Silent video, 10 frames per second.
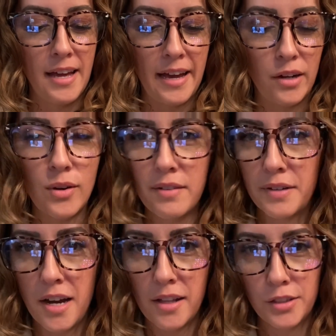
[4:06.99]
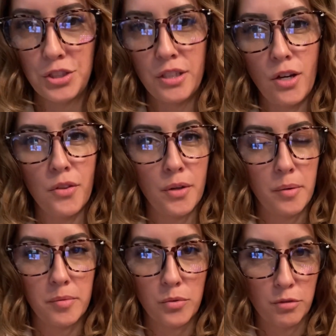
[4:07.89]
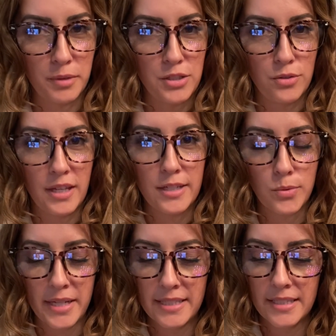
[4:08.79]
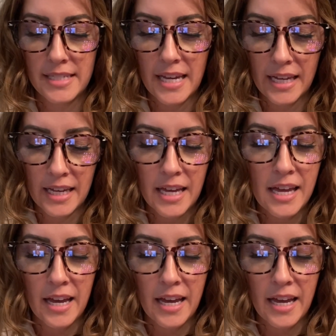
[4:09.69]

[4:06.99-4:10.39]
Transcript: I don't have collagen, although I would normally do that twice a day.